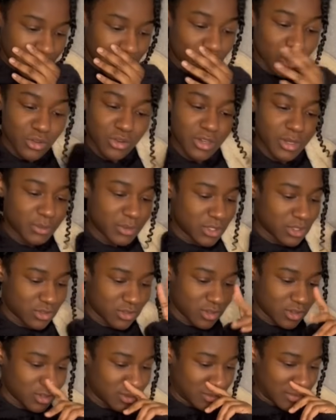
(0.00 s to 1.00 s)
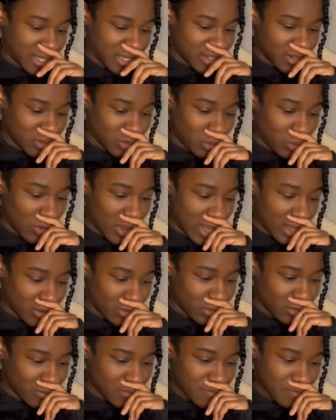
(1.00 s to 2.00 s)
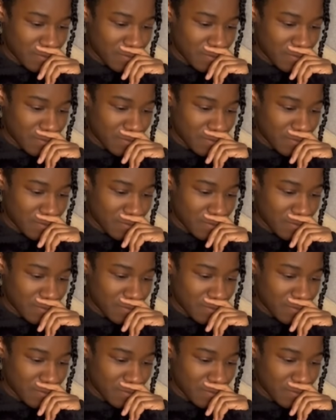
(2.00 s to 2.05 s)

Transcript: Glory be to God, man. Wow.